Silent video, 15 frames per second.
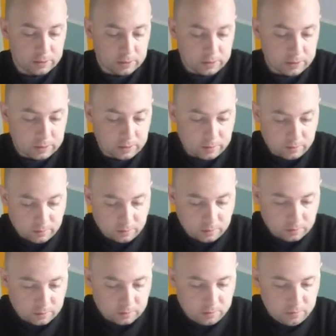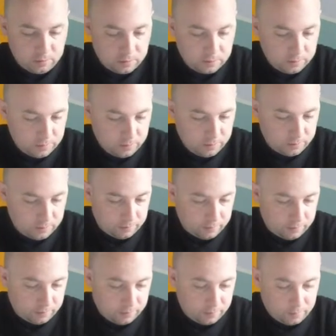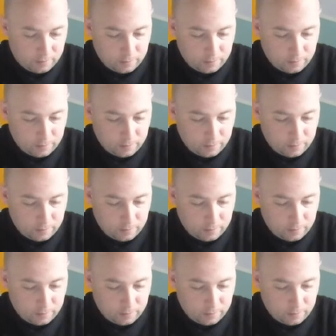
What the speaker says: (no one is talking)